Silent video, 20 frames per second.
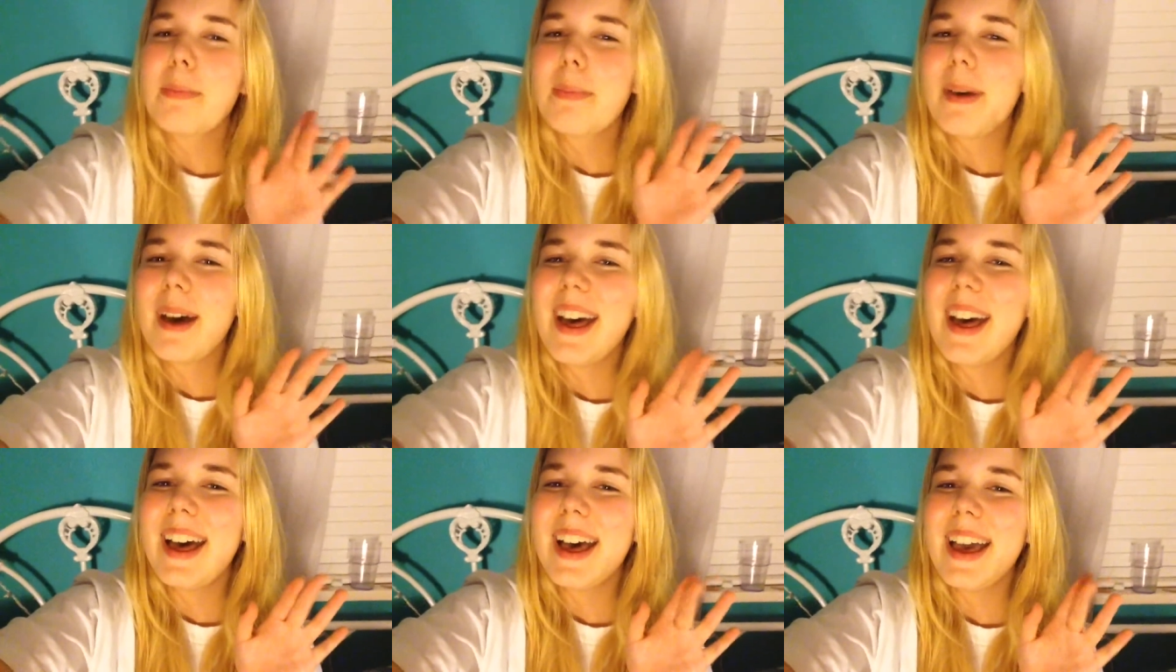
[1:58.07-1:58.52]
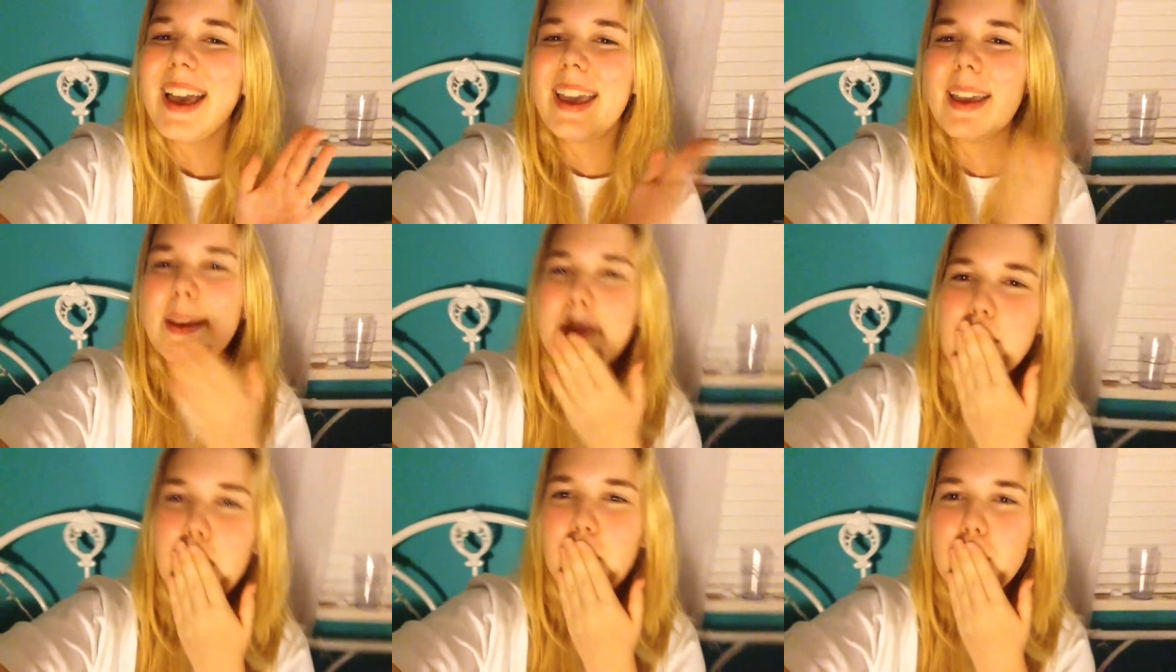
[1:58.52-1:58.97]

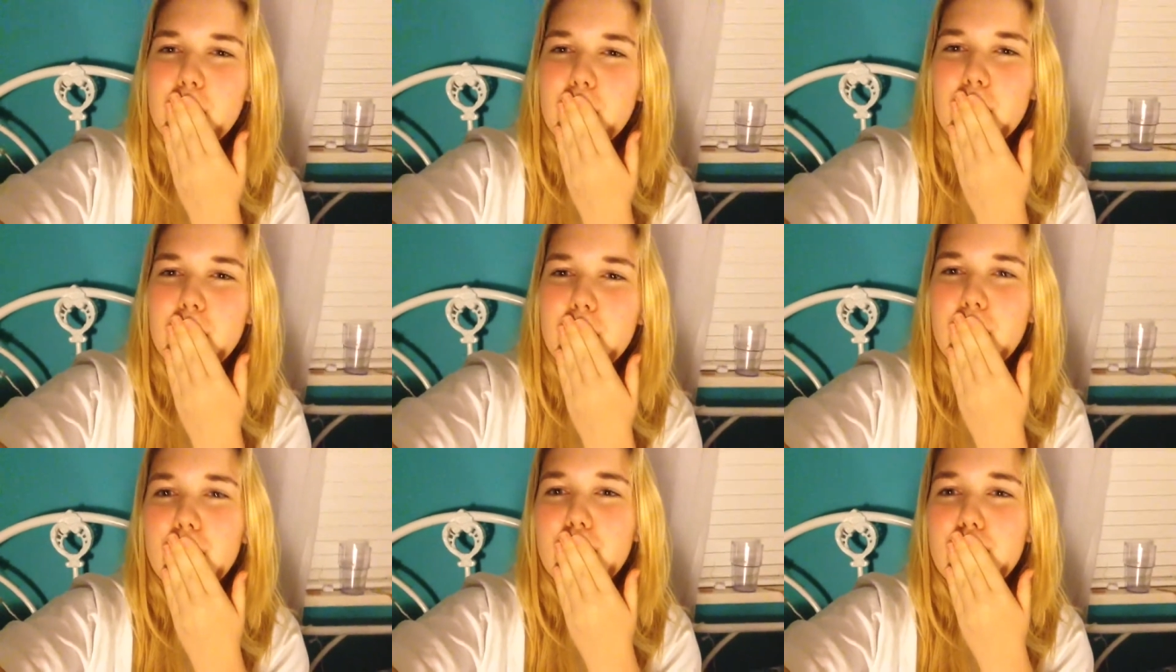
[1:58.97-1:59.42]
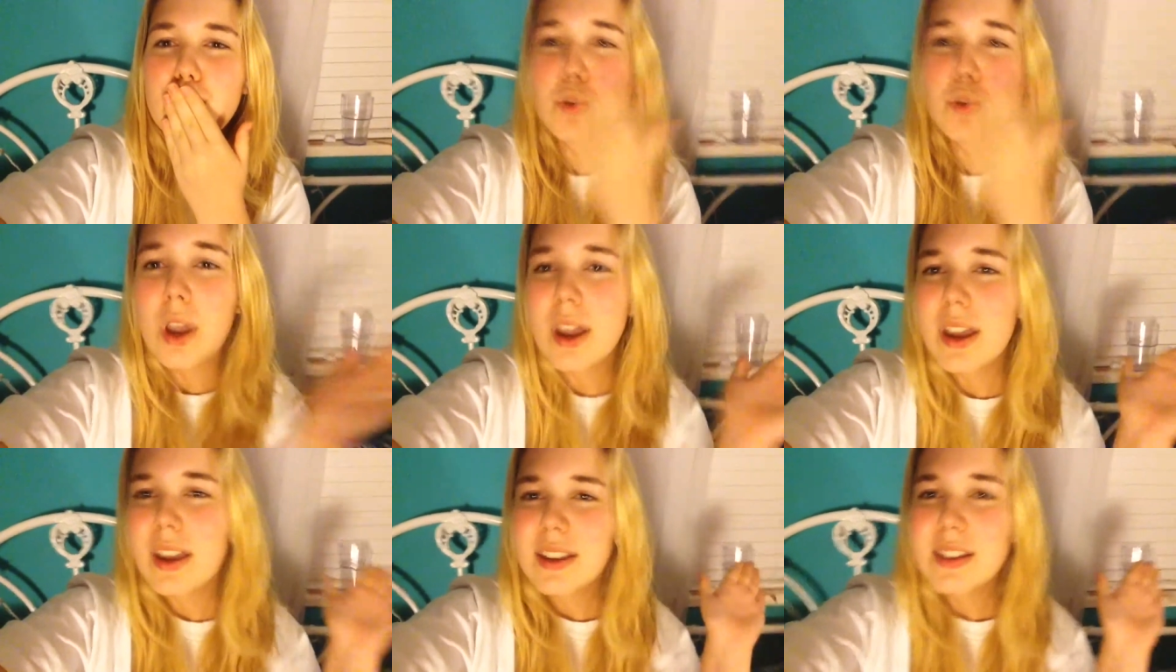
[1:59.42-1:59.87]
Bye.
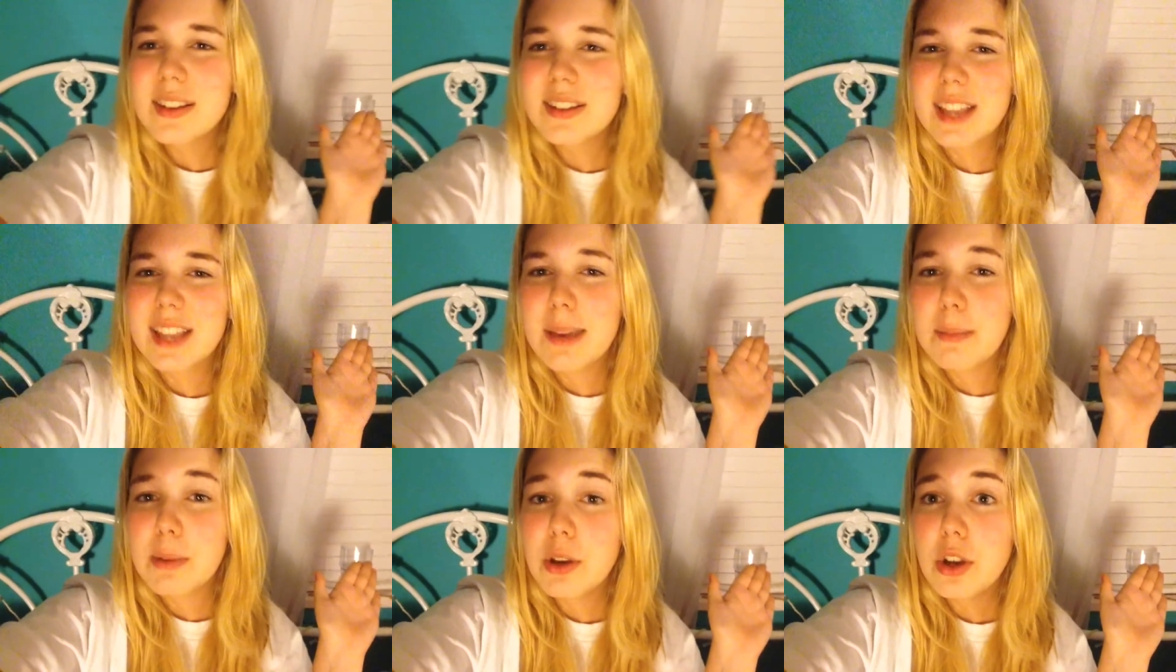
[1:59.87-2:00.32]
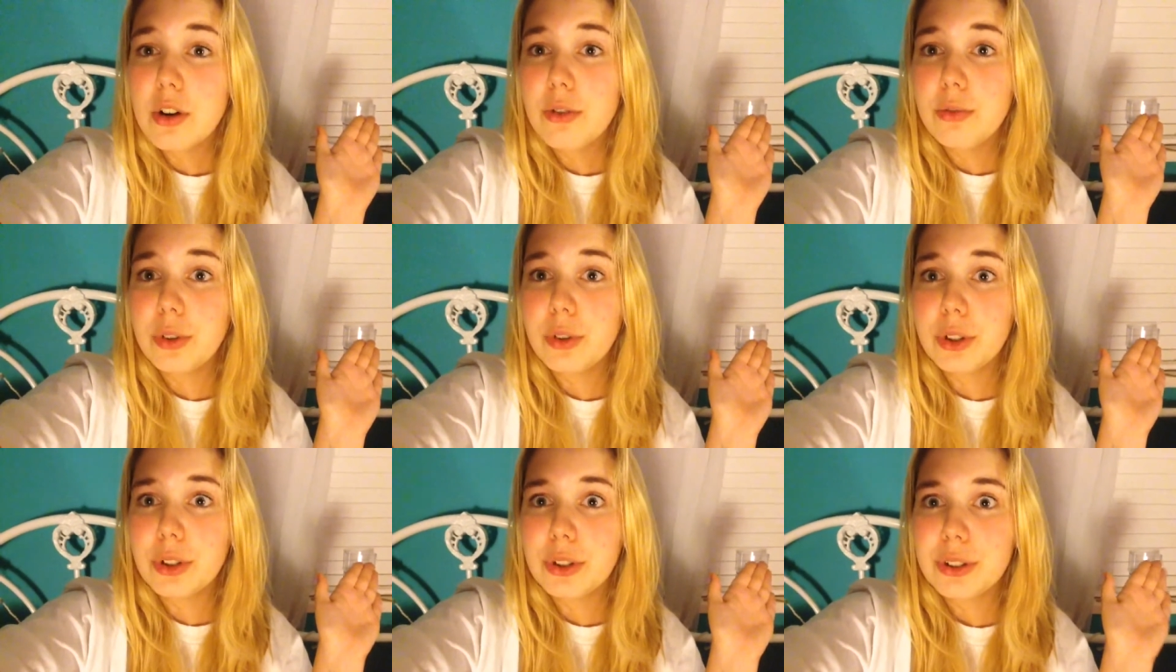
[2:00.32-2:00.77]
Stay
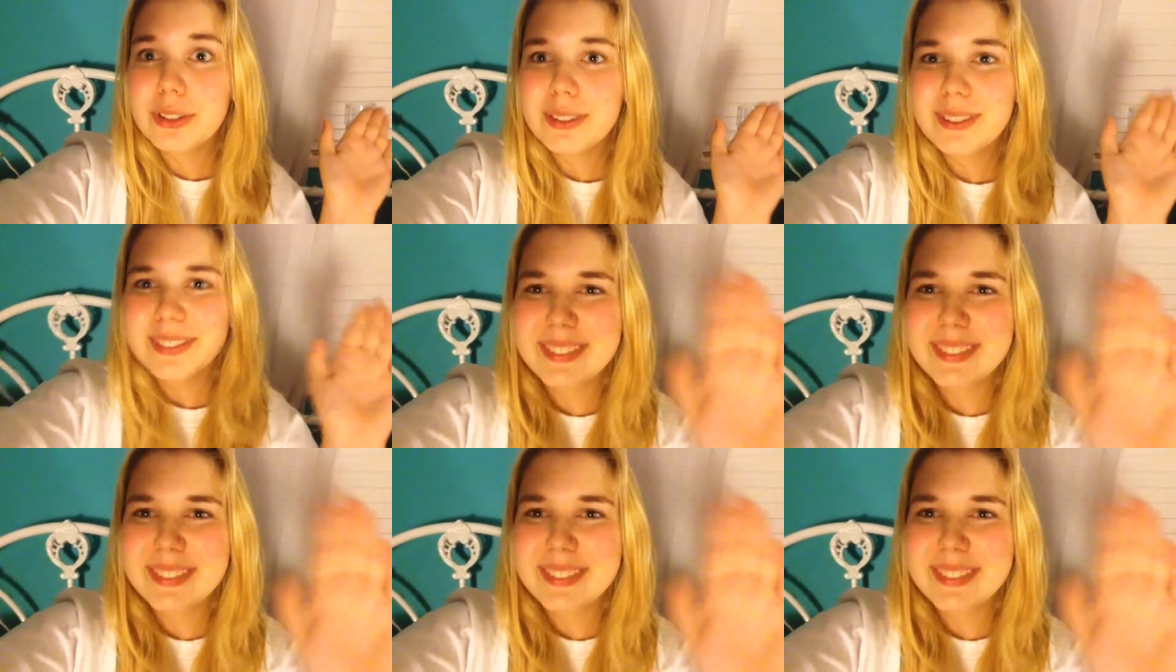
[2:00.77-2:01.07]
beautiful.